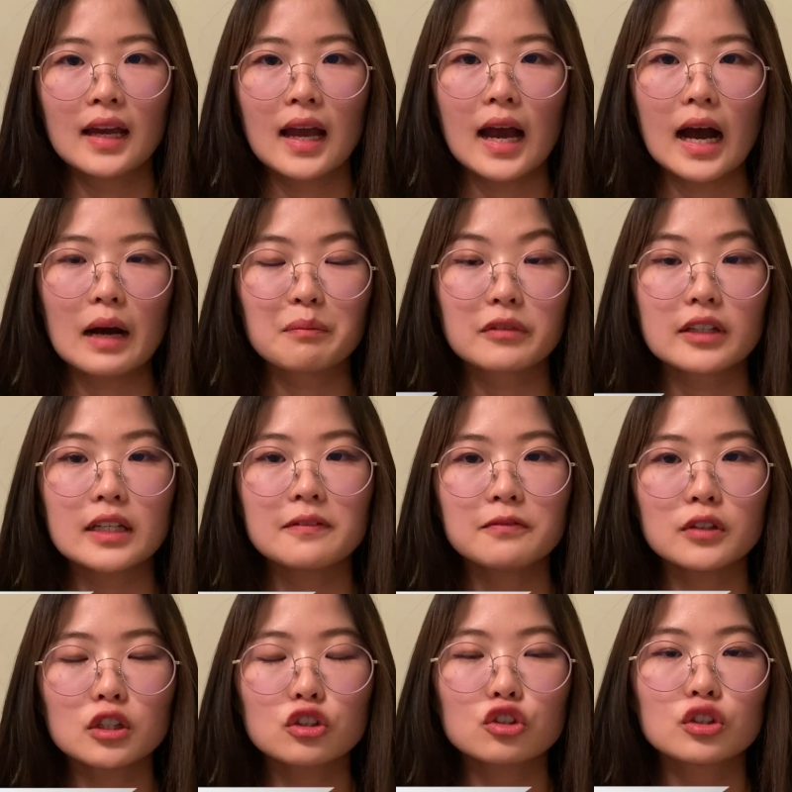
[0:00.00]
I'm grateful
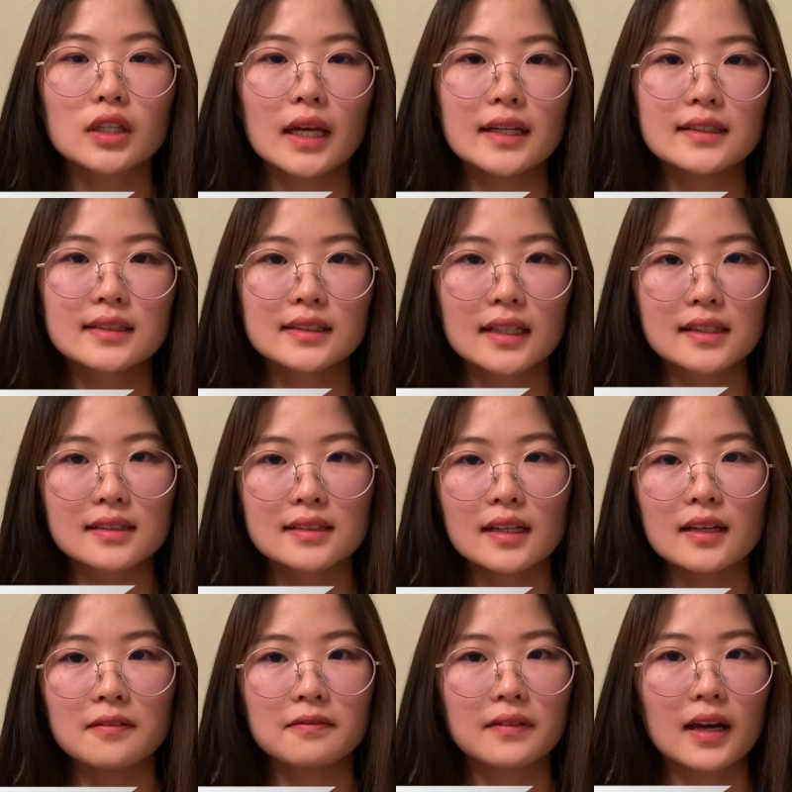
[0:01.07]
to KCSF
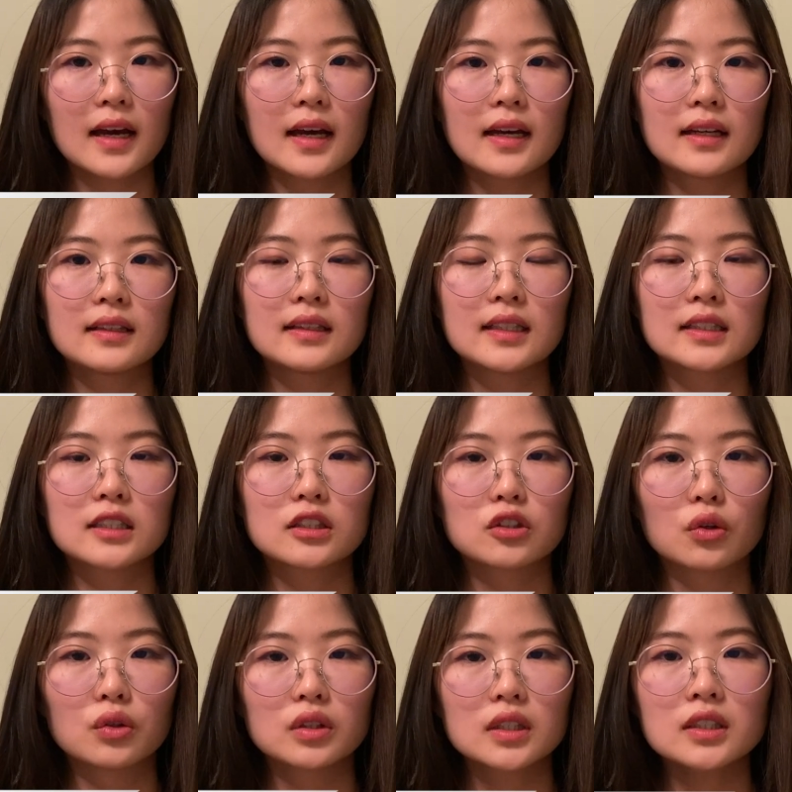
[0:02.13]
and its
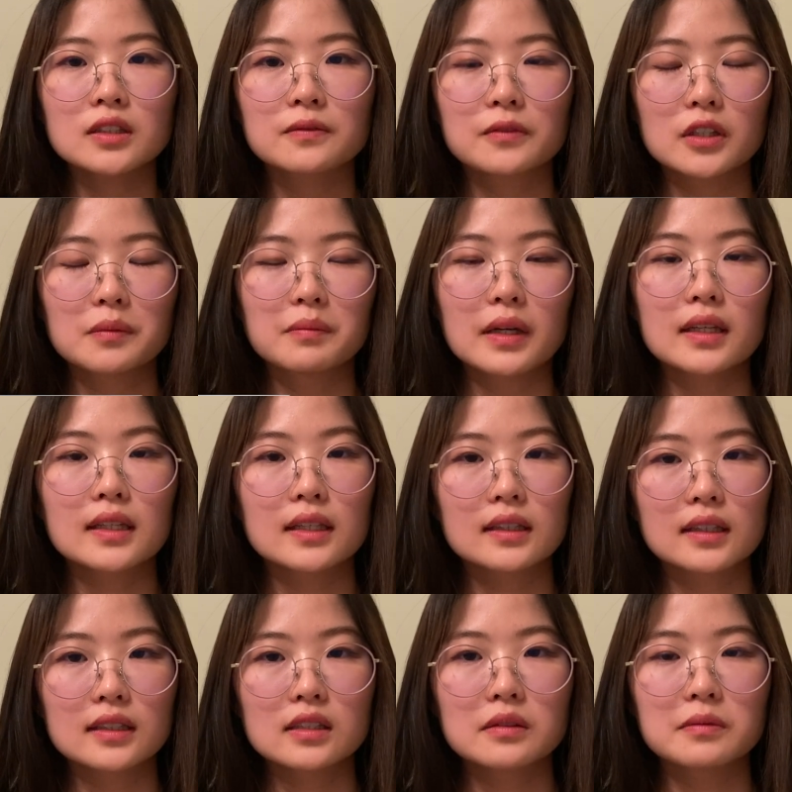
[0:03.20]
donors for making
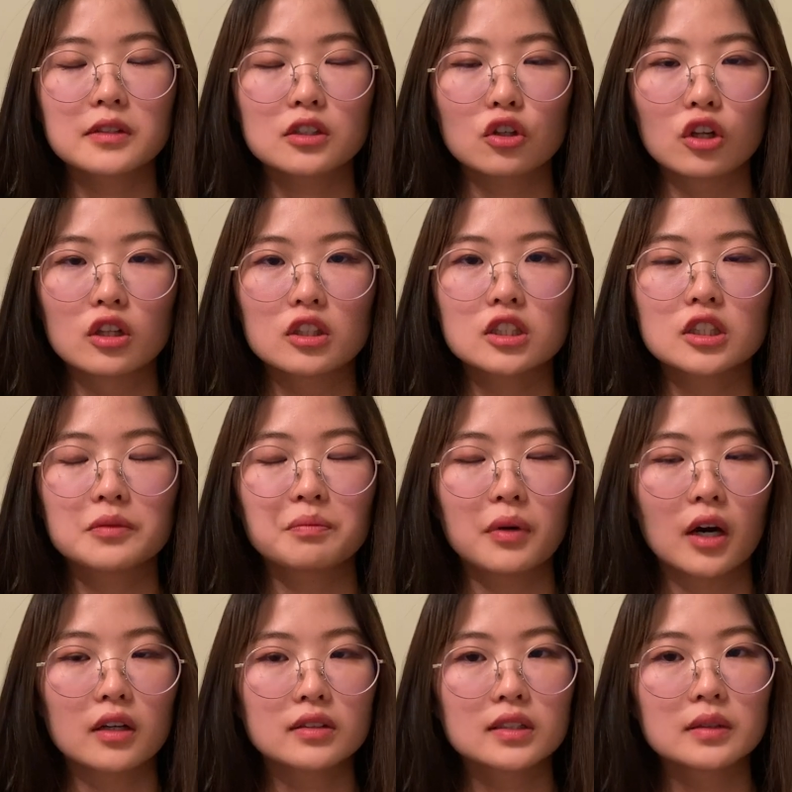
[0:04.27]
this scholarship
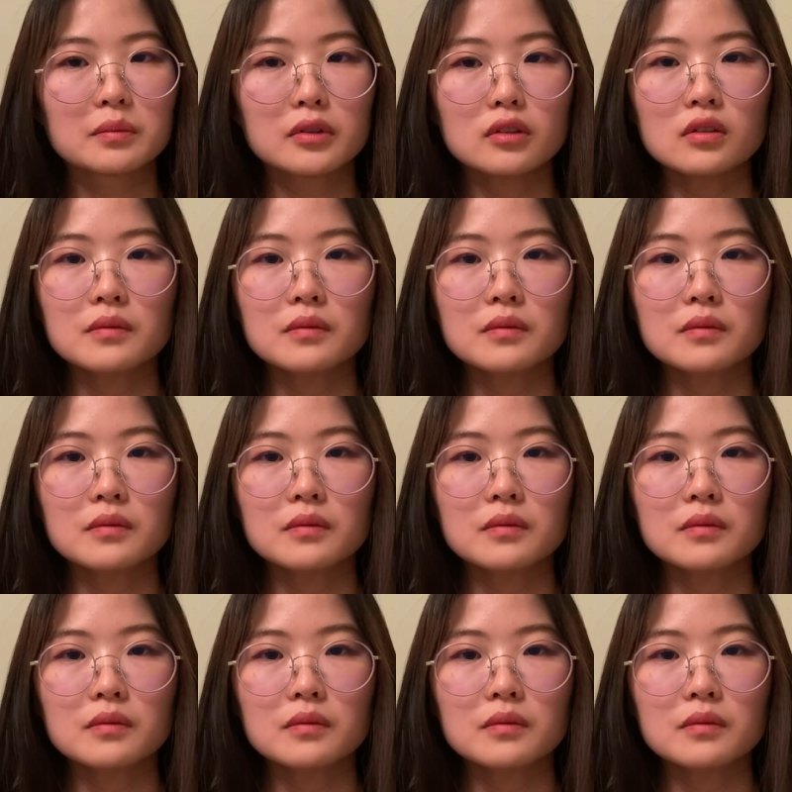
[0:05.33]
possible.